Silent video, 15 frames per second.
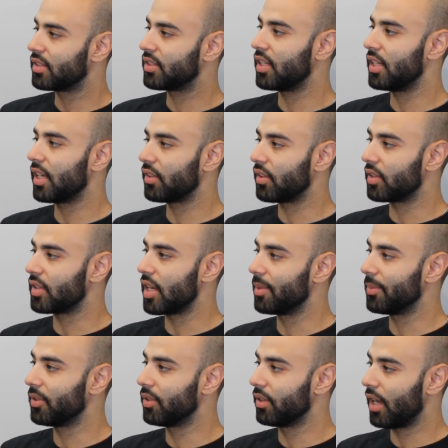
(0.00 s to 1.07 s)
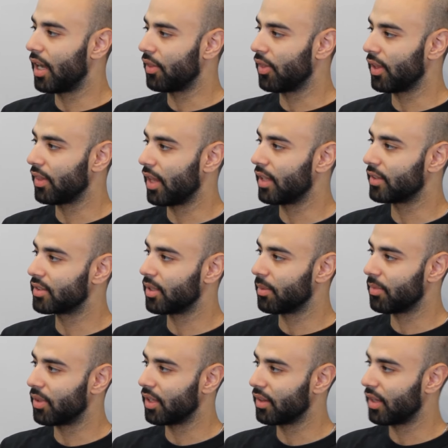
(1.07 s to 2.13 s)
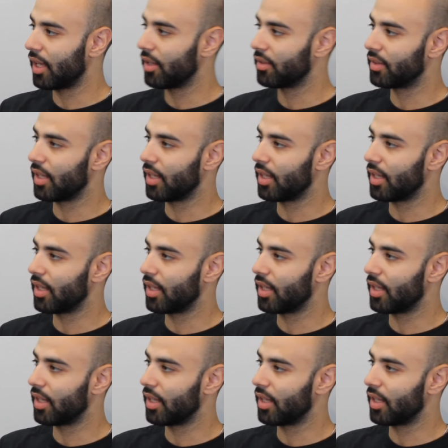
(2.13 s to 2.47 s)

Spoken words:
seated at the table. I think that's something that